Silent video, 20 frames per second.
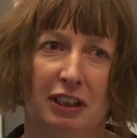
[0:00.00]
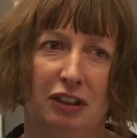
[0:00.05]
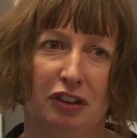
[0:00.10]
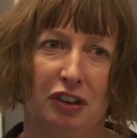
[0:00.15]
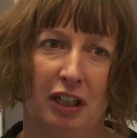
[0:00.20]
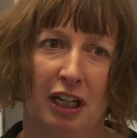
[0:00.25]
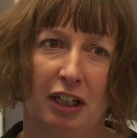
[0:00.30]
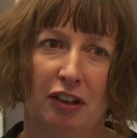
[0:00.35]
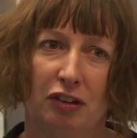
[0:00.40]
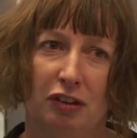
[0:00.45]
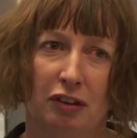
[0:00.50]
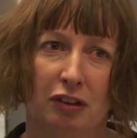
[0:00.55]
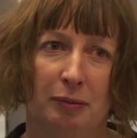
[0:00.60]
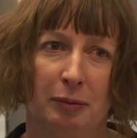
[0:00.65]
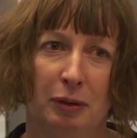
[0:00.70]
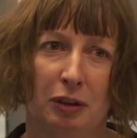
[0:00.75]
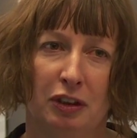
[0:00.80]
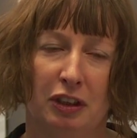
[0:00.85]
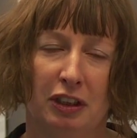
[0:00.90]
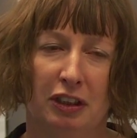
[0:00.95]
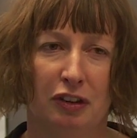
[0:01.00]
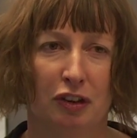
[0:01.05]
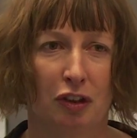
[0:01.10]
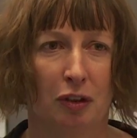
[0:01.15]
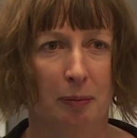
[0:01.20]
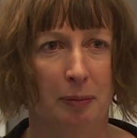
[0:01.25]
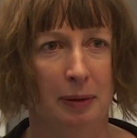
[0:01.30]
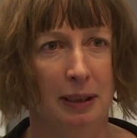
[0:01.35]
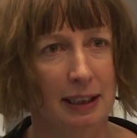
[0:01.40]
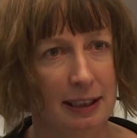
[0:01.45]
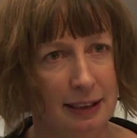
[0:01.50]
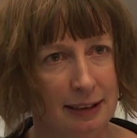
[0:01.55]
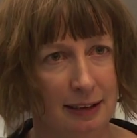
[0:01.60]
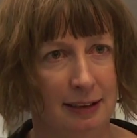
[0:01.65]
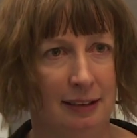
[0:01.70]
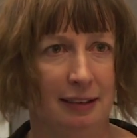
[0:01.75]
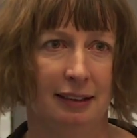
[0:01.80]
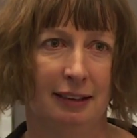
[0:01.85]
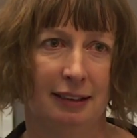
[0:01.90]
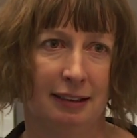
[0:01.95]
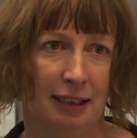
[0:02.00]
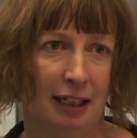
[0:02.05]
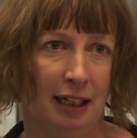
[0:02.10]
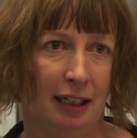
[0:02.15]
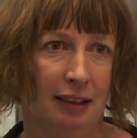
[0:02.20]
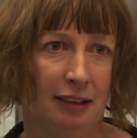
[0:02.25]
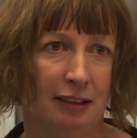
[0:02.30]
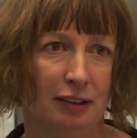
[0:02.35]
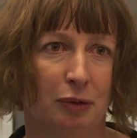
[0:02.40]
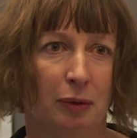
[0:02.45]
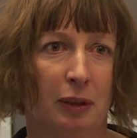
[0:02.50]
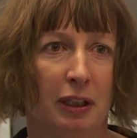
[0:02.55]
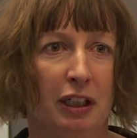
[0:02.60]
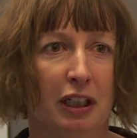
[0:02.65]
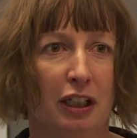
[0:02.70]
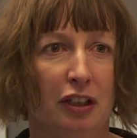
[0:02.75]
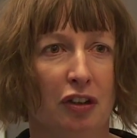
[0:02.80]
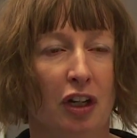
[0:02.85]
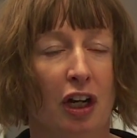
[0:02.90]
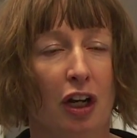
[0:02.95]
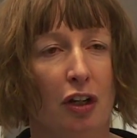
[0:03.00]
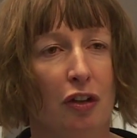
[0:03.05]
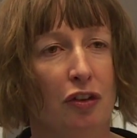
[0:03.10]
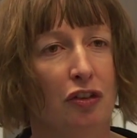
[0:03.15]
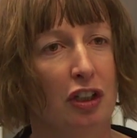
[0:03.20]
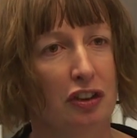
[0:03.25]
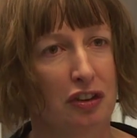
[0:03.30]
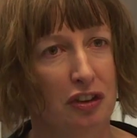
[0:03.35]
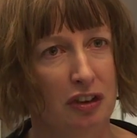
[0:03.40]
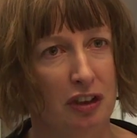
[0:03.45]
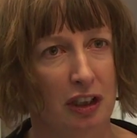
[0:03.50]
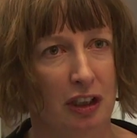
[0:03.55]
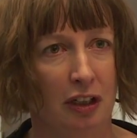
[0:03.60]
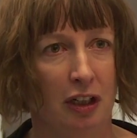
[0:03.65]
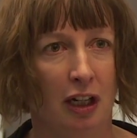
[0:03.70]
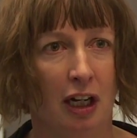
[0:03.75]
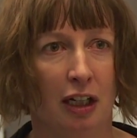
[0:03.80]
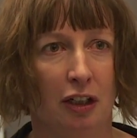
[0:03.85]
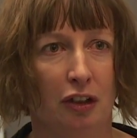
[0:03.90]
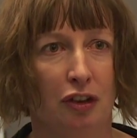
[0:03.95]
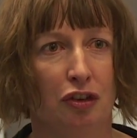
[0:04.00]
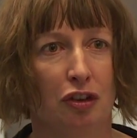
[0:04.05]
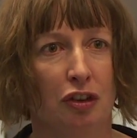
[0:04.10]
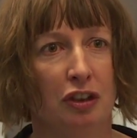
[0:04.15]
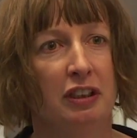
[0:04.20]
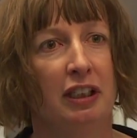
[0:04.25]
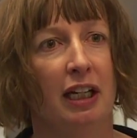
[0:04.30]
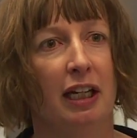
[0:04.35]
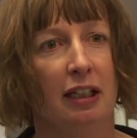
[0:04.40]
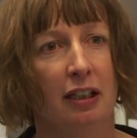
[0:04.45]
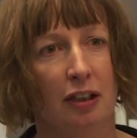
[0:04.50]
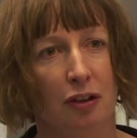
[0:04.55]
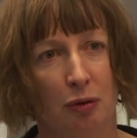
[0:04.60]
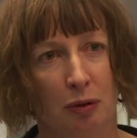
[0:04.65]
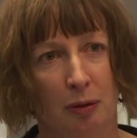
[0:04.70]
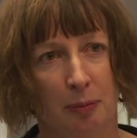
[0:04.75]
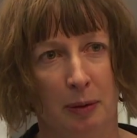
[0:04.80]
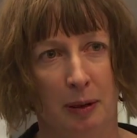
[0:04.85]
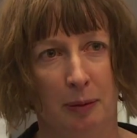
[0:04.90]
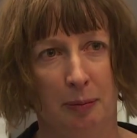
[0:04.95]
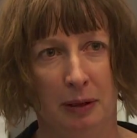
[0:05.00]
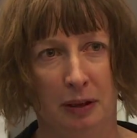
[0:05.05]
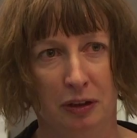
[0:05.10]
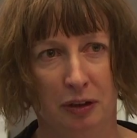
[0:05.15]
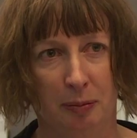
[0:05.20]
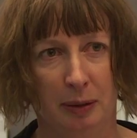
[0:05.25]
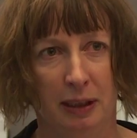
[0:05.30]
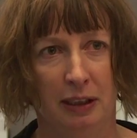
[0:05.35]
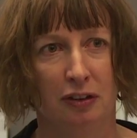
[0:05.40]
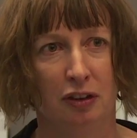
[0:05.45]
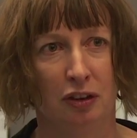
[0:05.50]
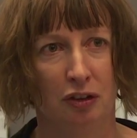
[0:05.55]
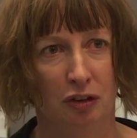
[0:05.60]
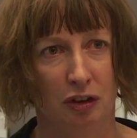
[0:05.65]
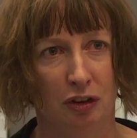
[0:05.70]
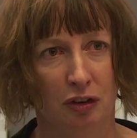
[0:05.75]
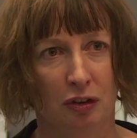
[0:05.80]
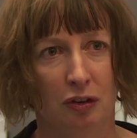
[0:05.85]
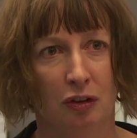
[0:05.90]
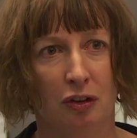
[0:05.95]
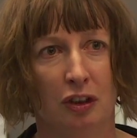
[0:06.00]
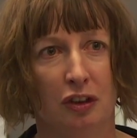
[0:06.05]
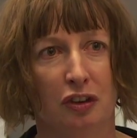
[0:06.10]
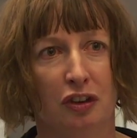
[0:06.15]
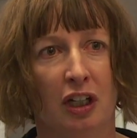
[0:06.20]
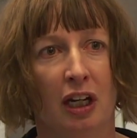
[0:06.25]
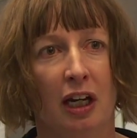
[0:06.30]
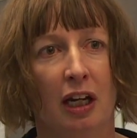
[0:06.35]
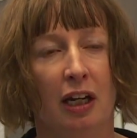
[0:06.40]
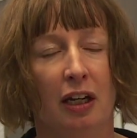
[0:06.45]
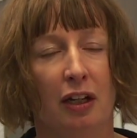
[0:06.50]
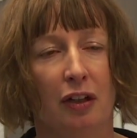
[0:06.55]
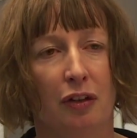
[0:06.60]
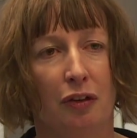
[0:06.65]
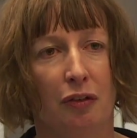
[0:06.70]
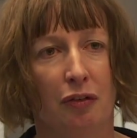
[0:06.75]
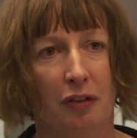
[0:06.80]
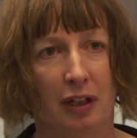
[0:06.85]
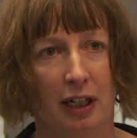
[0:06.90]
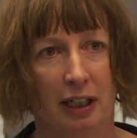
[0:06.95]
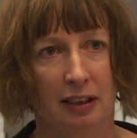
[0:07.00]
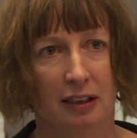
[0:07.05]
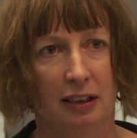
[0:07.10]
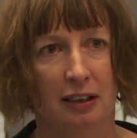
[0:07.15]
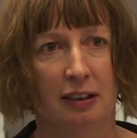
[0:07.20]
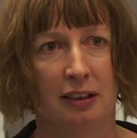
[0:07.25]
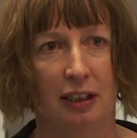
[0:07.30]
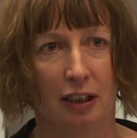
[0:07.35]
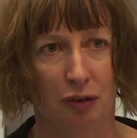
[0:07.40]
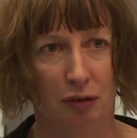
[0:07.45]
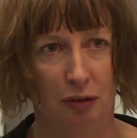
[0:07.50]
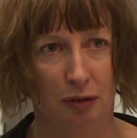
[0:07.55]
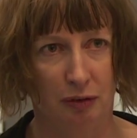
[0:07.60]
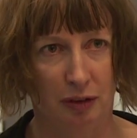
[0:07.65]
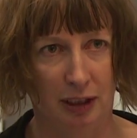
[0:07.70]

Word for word: The international community is complicit in silence when it doesn't acknowledge or take into a public space and discourse the fact that sexual